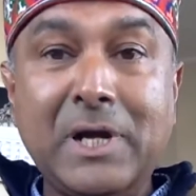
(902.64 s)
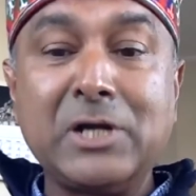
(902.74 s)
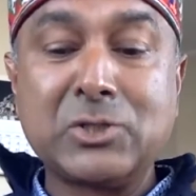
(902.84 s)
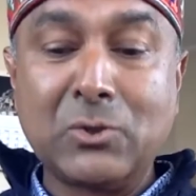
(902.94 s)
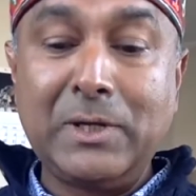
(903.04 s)
our
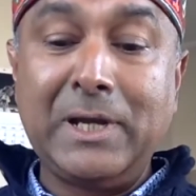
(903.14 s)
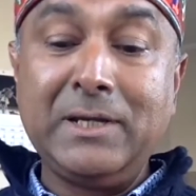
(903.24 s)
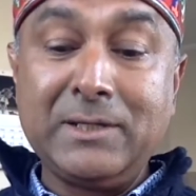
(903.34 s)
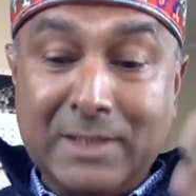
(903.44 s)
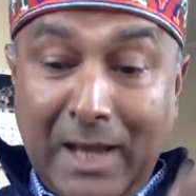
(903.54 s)

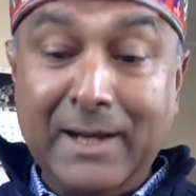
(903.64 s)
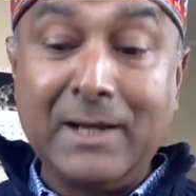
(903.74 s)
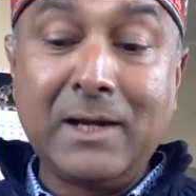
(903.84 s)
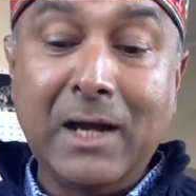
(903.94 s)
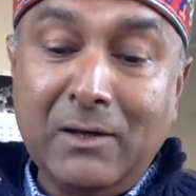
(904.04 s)
shorelines and
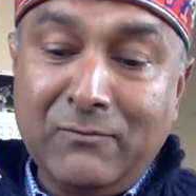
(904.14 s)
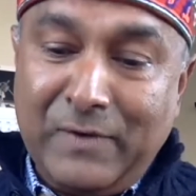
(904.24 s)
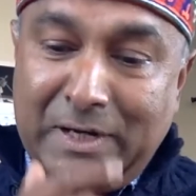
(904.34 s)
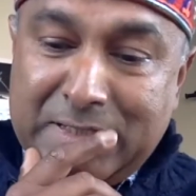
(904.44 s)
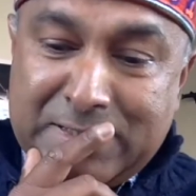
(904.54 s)
engulf
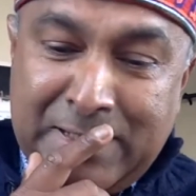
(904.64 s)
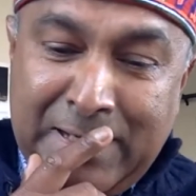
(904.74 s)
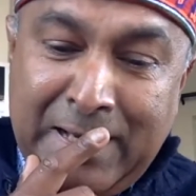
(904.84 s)
us.